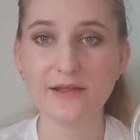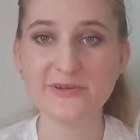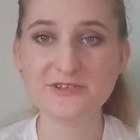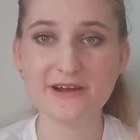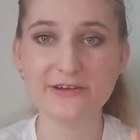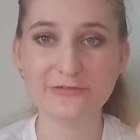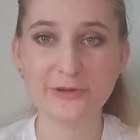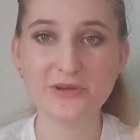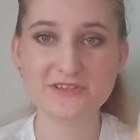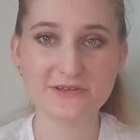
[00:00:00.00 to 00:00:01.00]
I'll be trying to
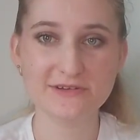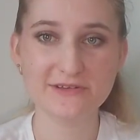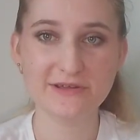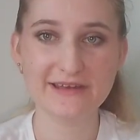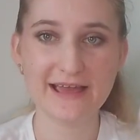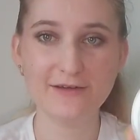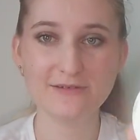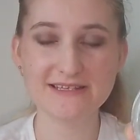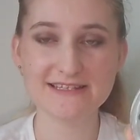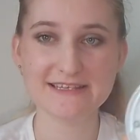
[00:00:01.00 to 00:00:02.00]
focus on a lot now
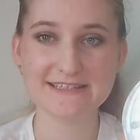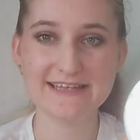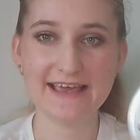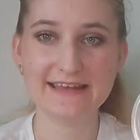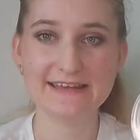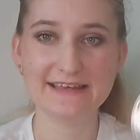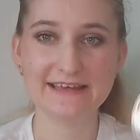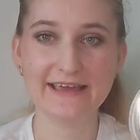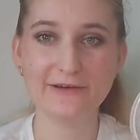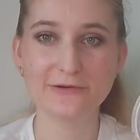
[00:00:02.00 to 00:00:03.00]
is this Technic
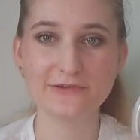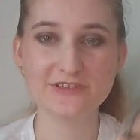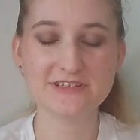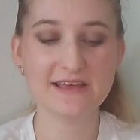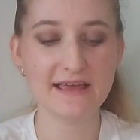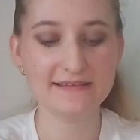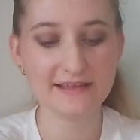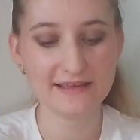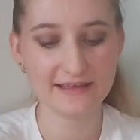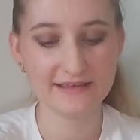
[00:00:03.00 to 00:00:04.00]
Get Gorgeous
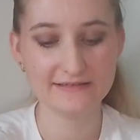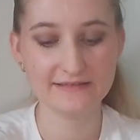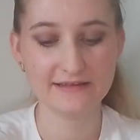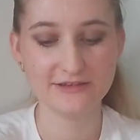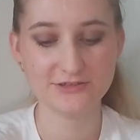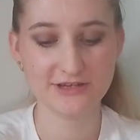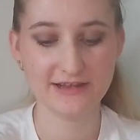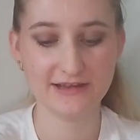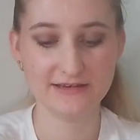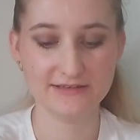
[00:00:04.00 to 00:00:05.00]
highlight in the
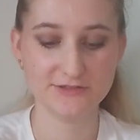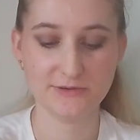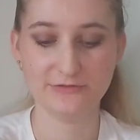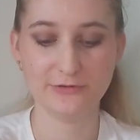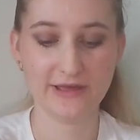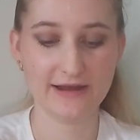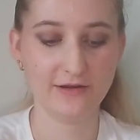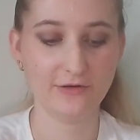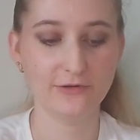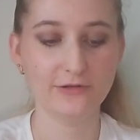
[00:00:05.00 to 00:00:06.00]
shade 24
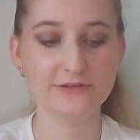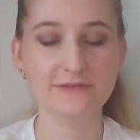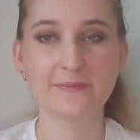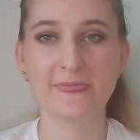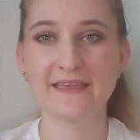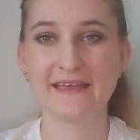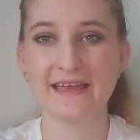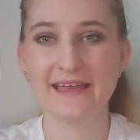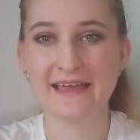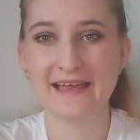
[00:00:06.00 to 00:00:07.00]
Karat Gold.
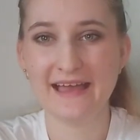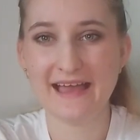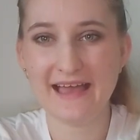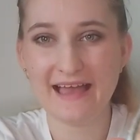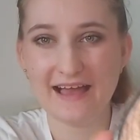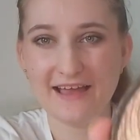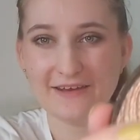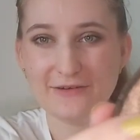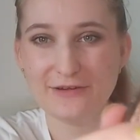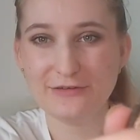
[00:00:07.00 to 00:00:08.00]
I
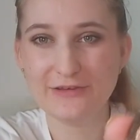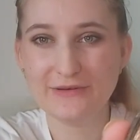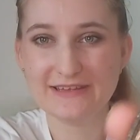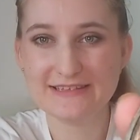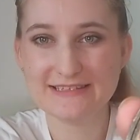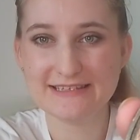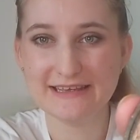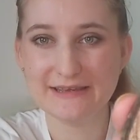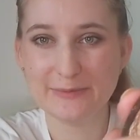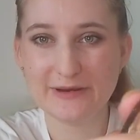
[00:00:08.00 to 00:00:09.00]
don't know if you can
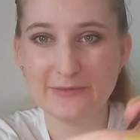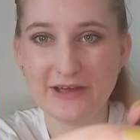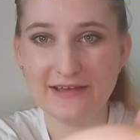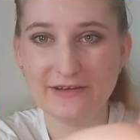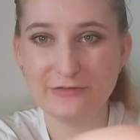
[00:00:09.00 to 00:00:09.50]
see, but I'm kind